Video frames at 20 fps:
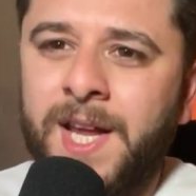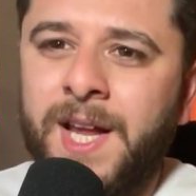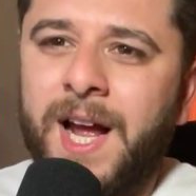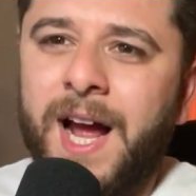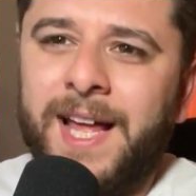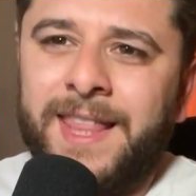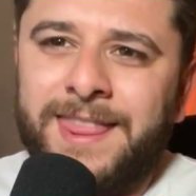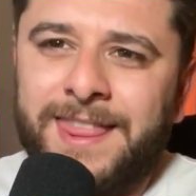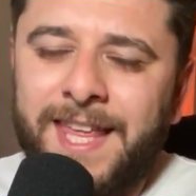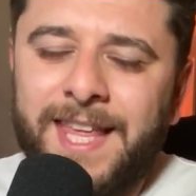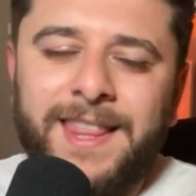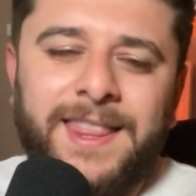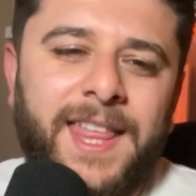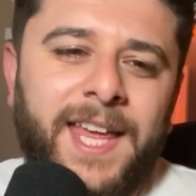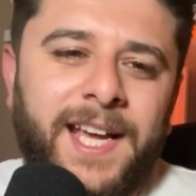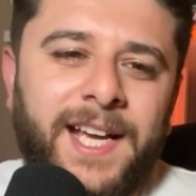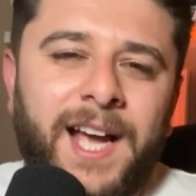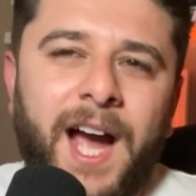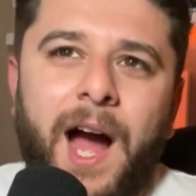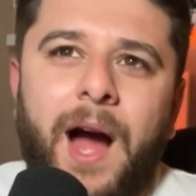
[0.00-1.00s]
I think they
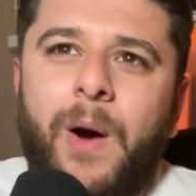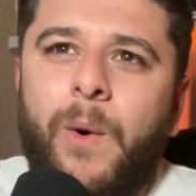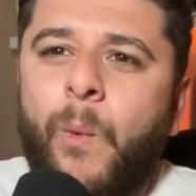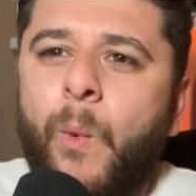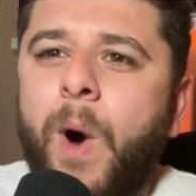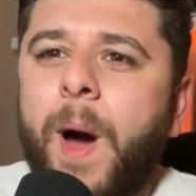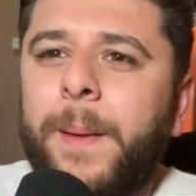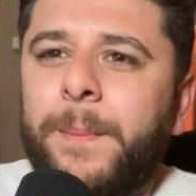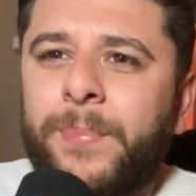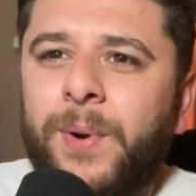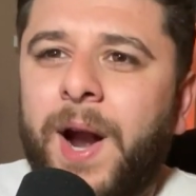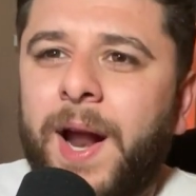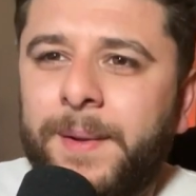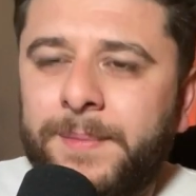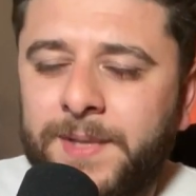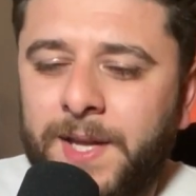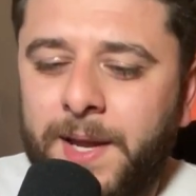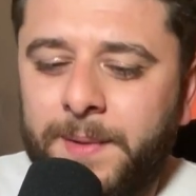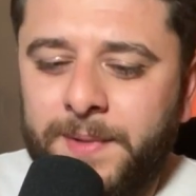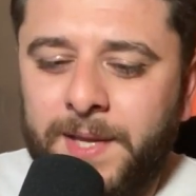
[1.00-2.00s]
got 1
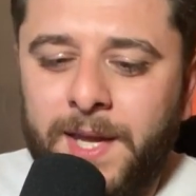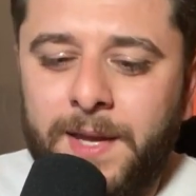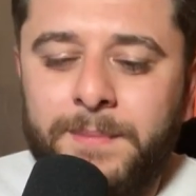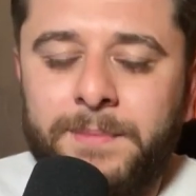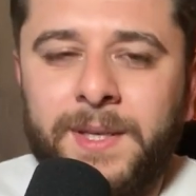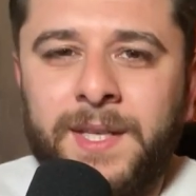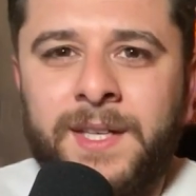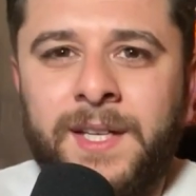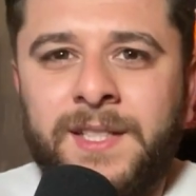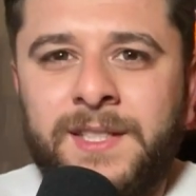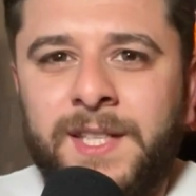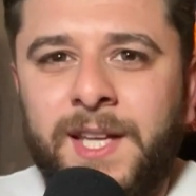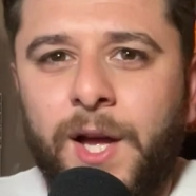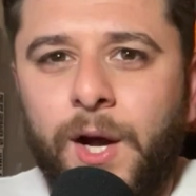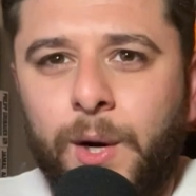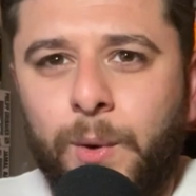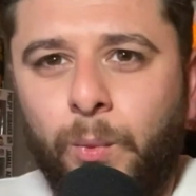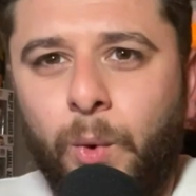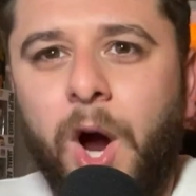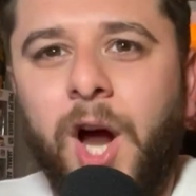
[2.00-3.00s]
primetime game because they
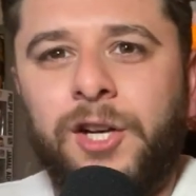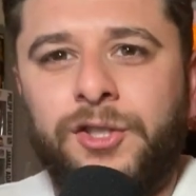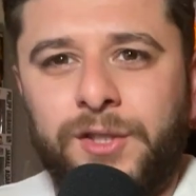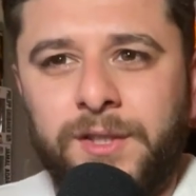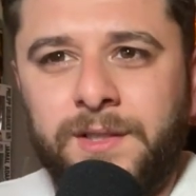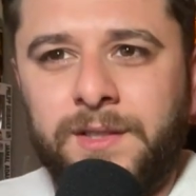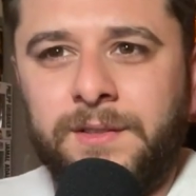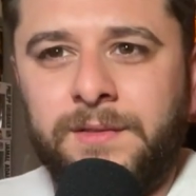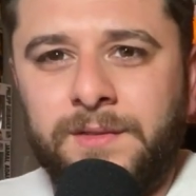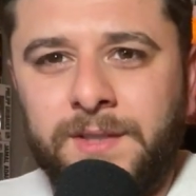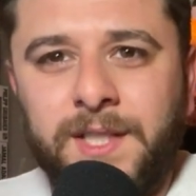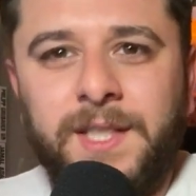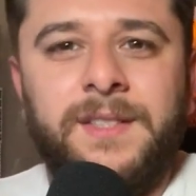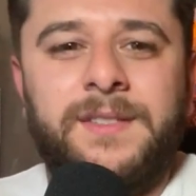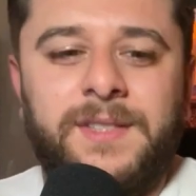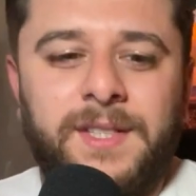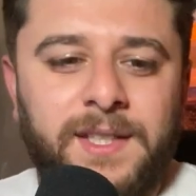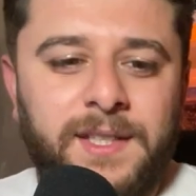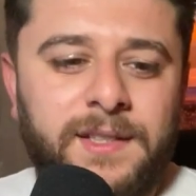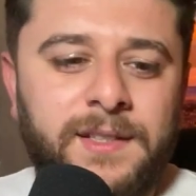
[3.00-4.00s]
are Washington,
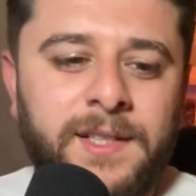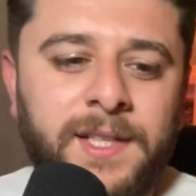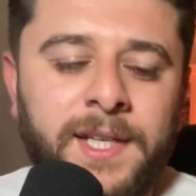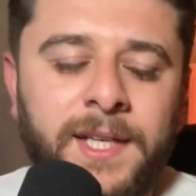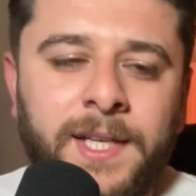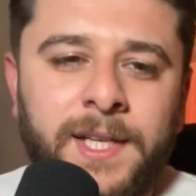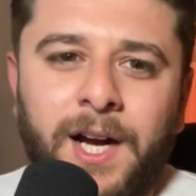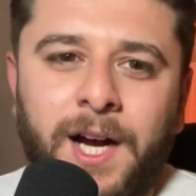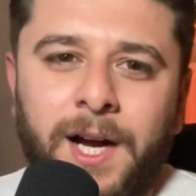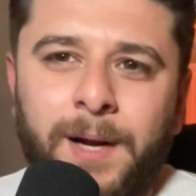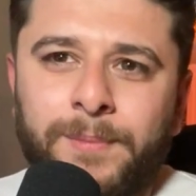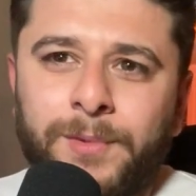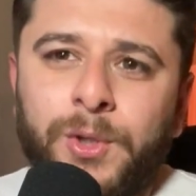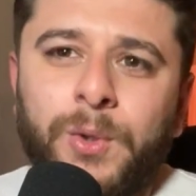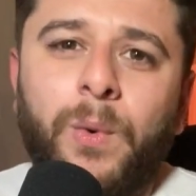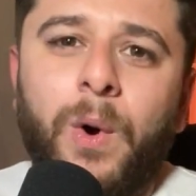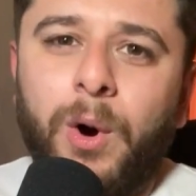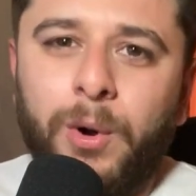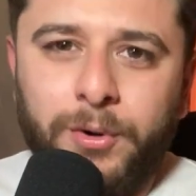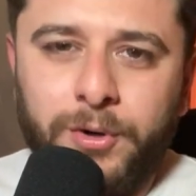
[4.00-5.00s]
D.C.,
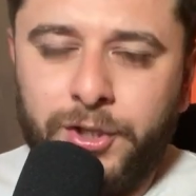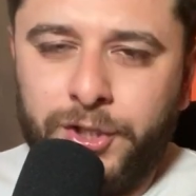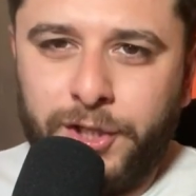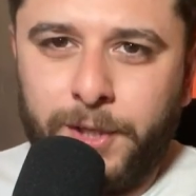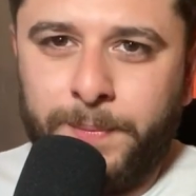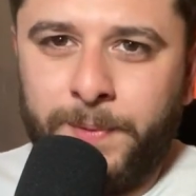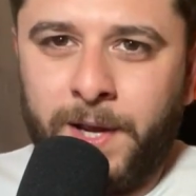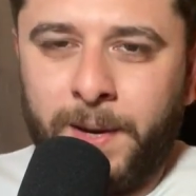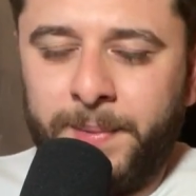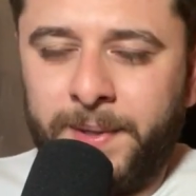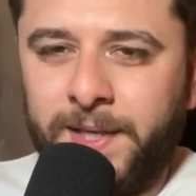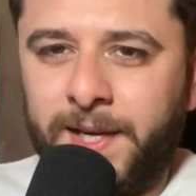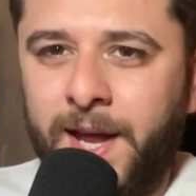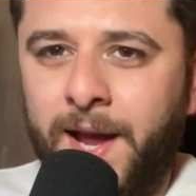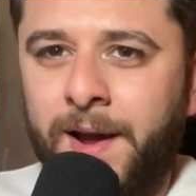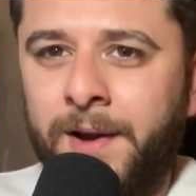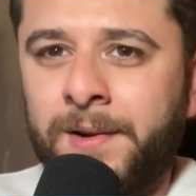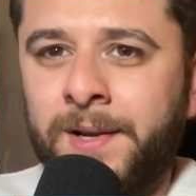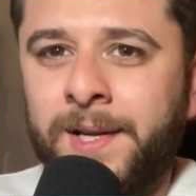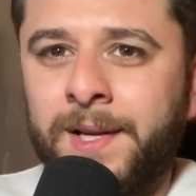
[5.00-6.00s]
new ownership coming
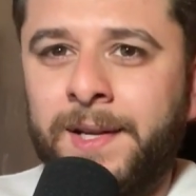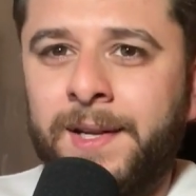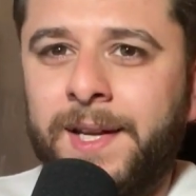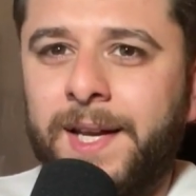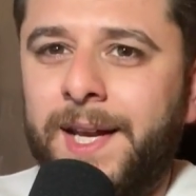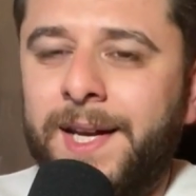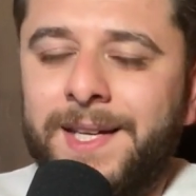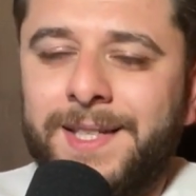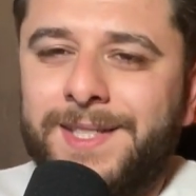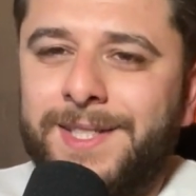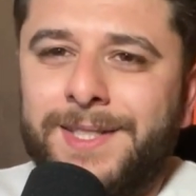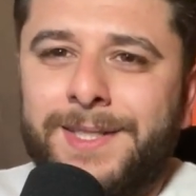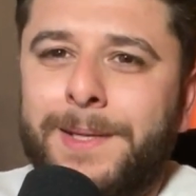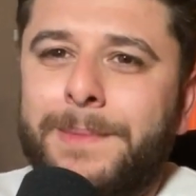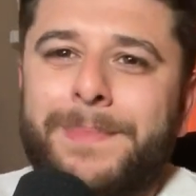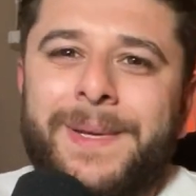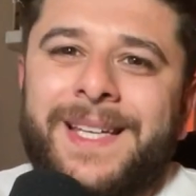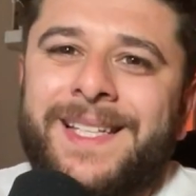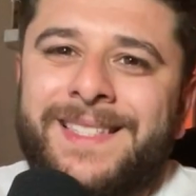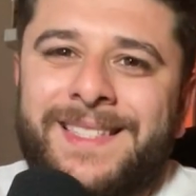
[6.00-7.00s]
now, and it's just a
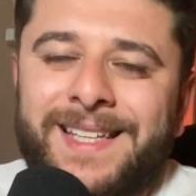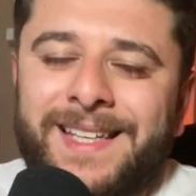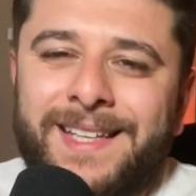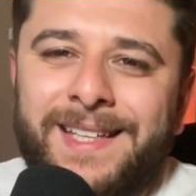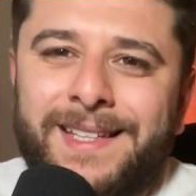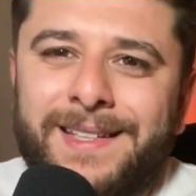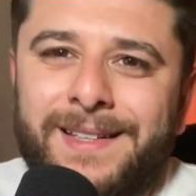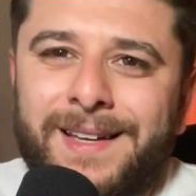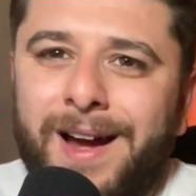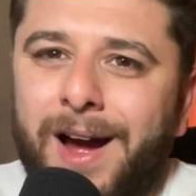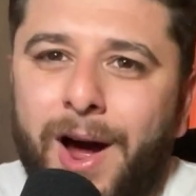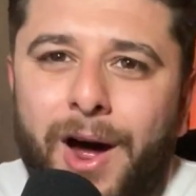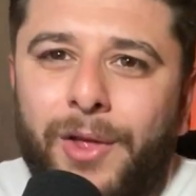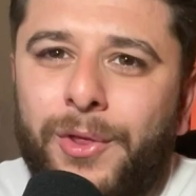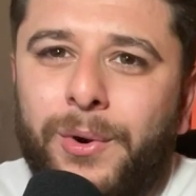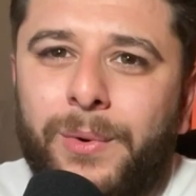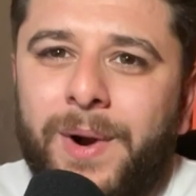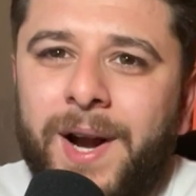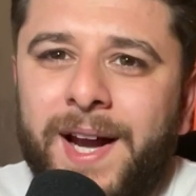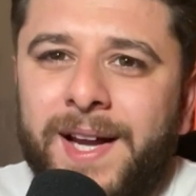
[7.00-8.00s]
big city.
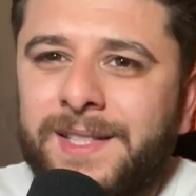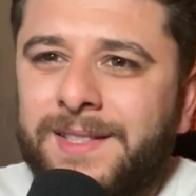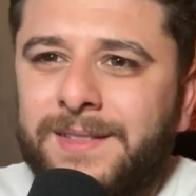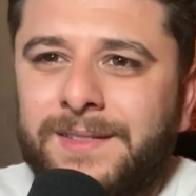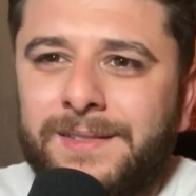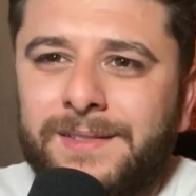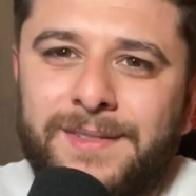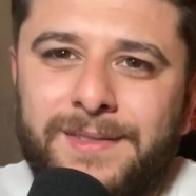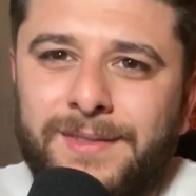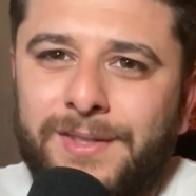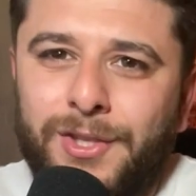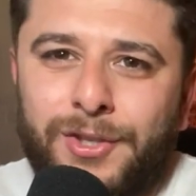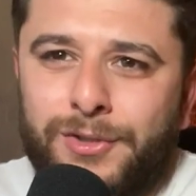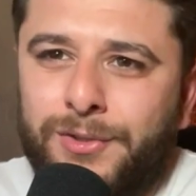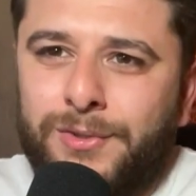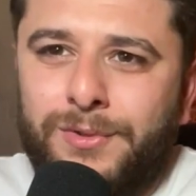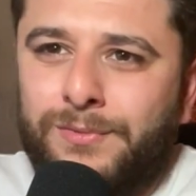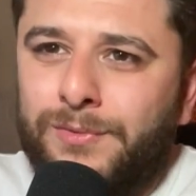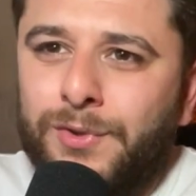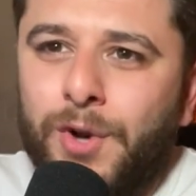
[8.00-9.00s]
Otherwise,
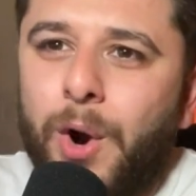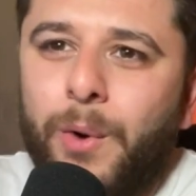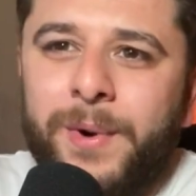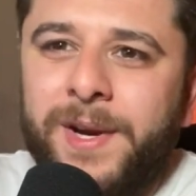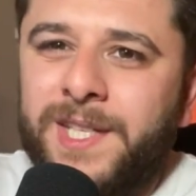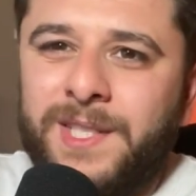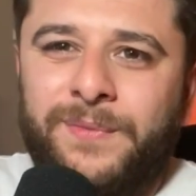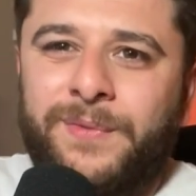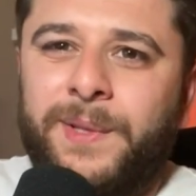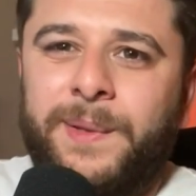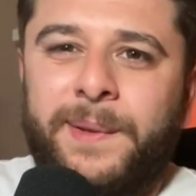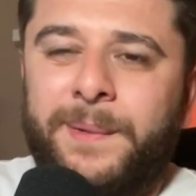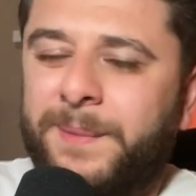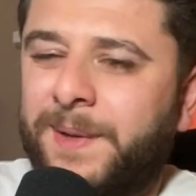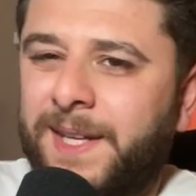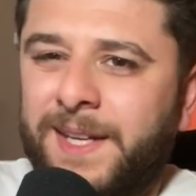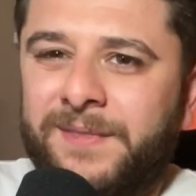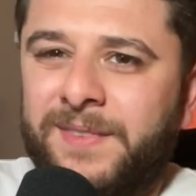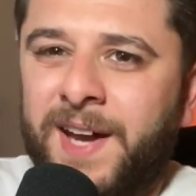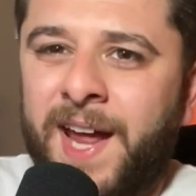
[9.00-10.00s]
there's no reason for them to
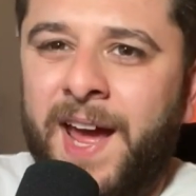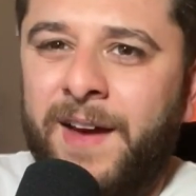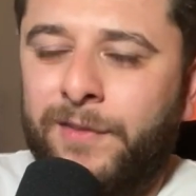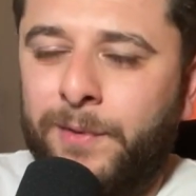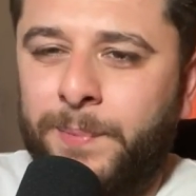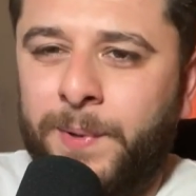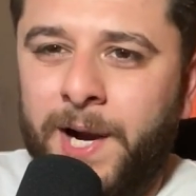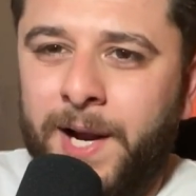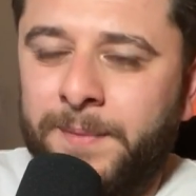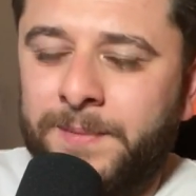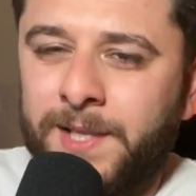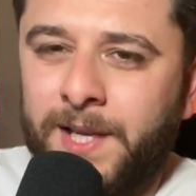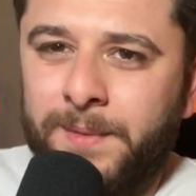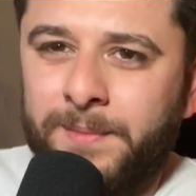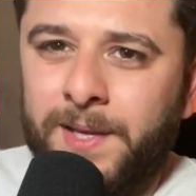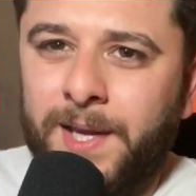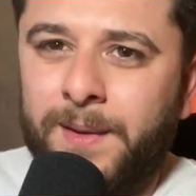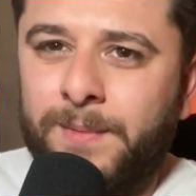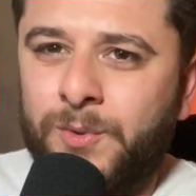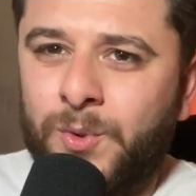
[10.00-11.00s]
even have a primetime
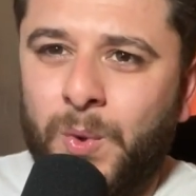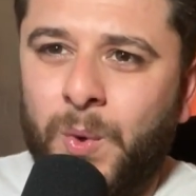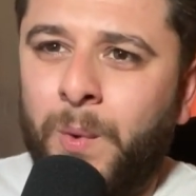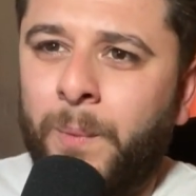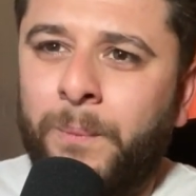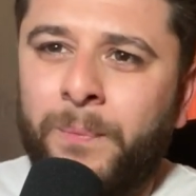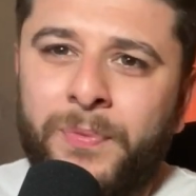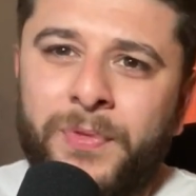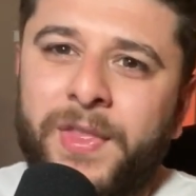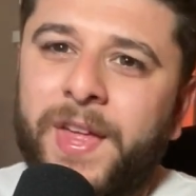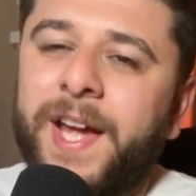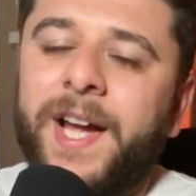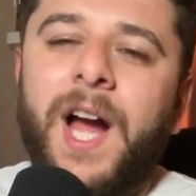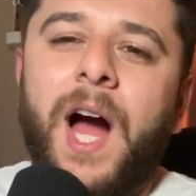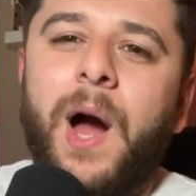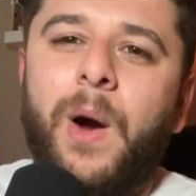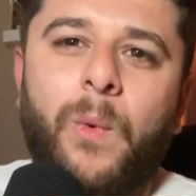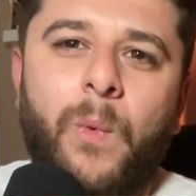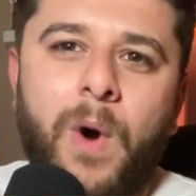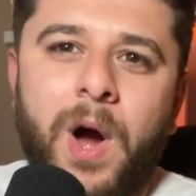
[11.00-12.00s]
game, so they
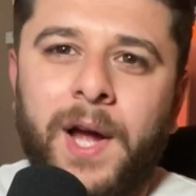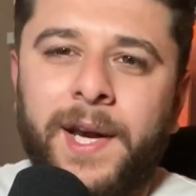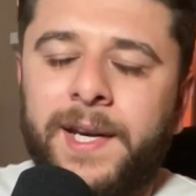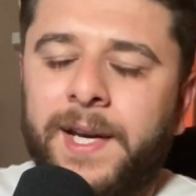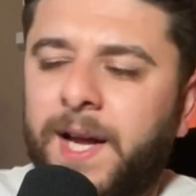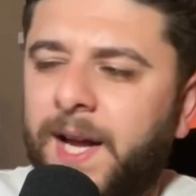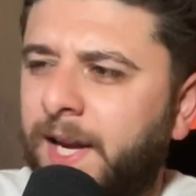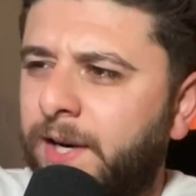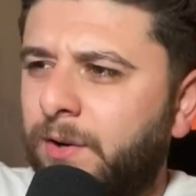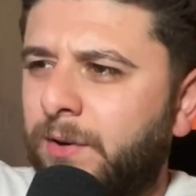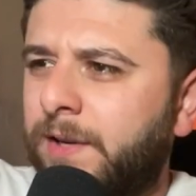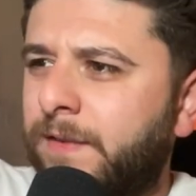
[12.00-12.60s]
got 1. I don't